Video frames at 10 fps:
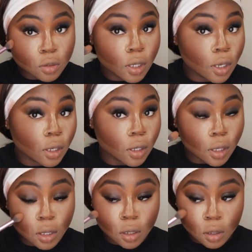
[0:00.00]
y'all seeing?
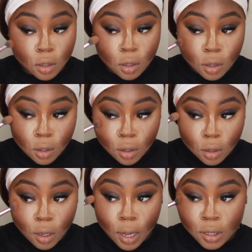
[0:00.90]
I know y'all
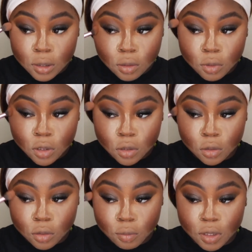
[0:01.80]
seeing what
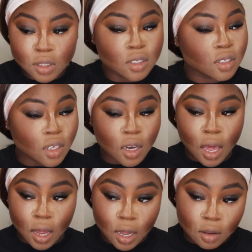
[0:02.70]
I am seeing,
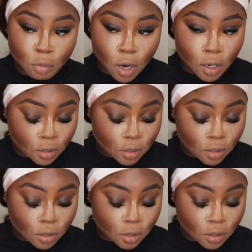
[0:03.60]
because